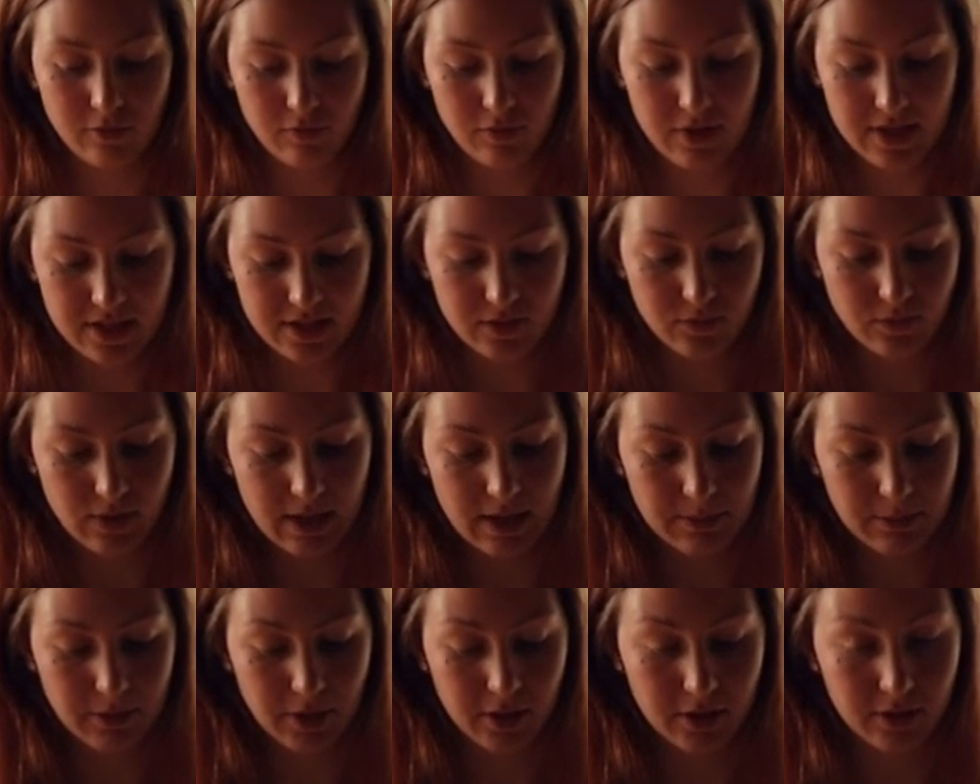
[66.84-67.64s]
the reason
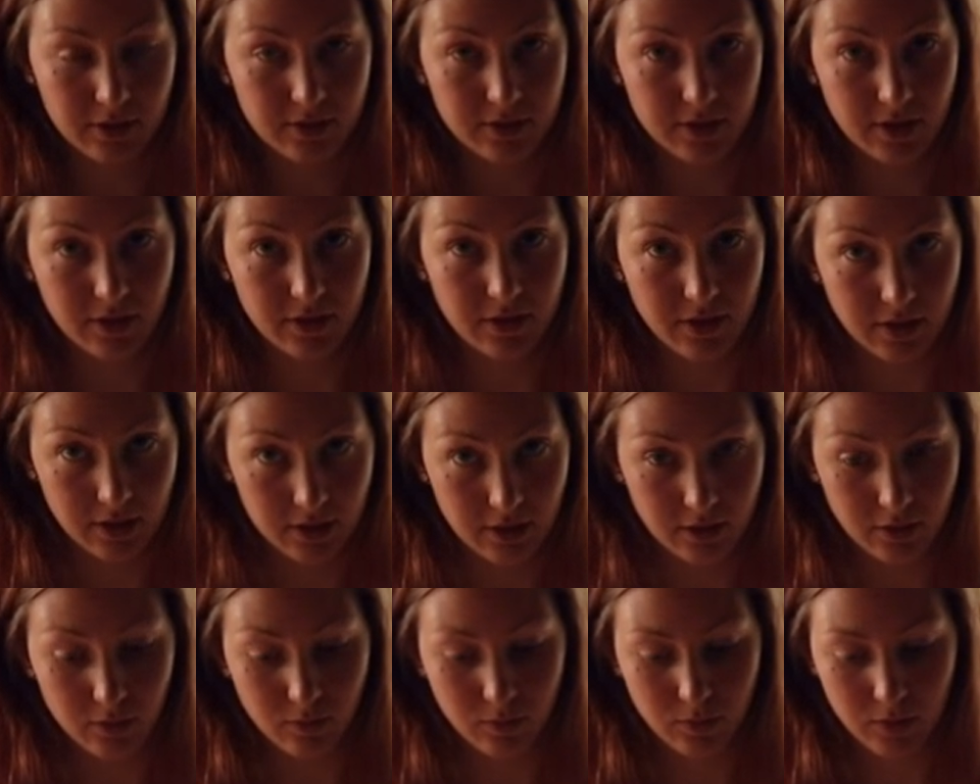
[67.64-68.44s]
why I'm not using
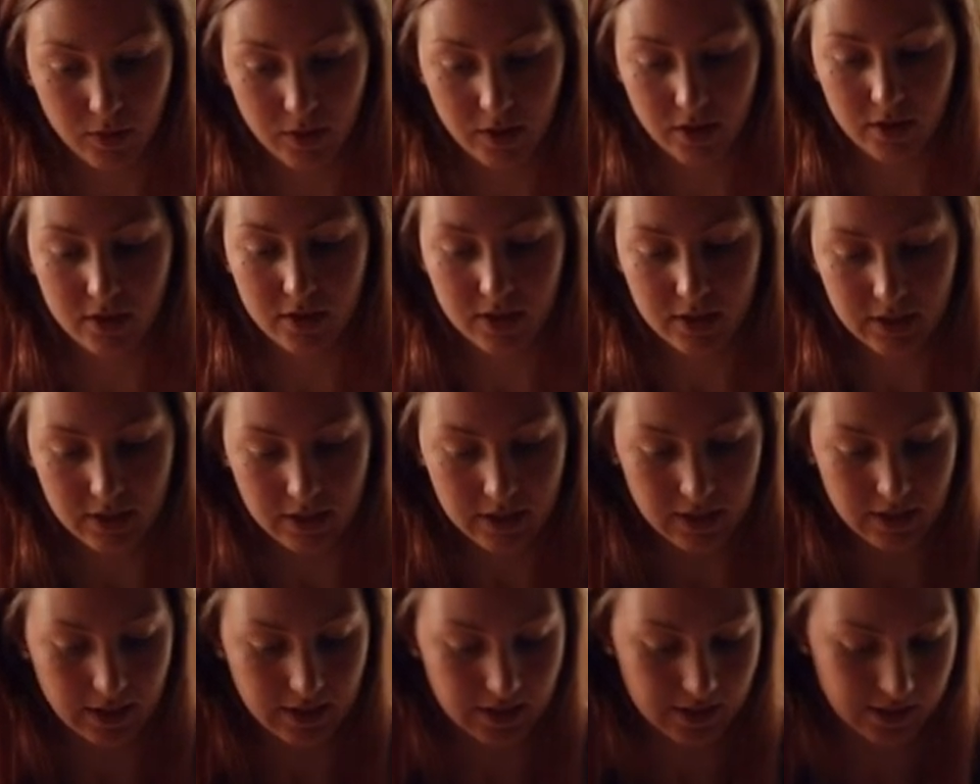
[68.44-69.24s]
thinner wood
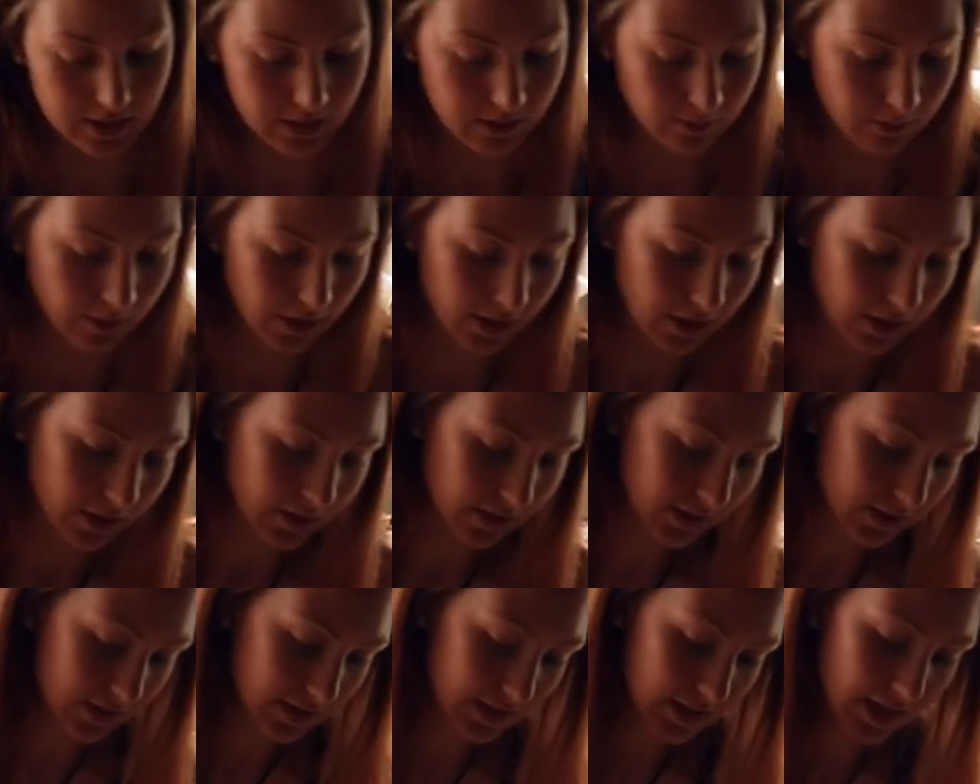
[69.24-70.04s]
is
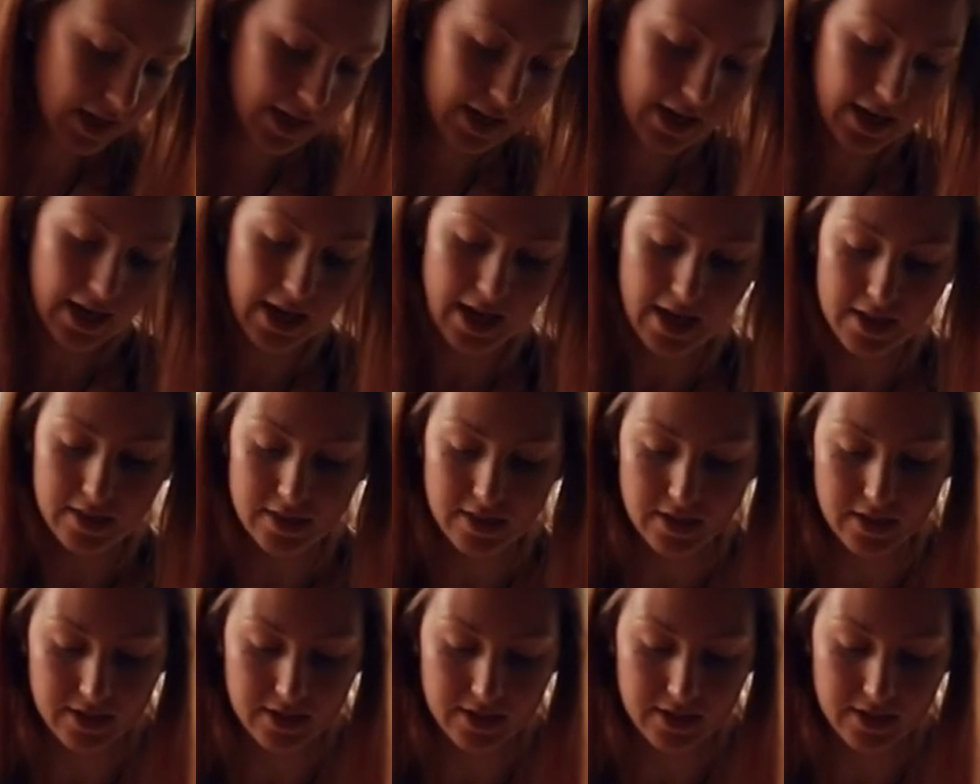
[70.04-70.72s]
because I had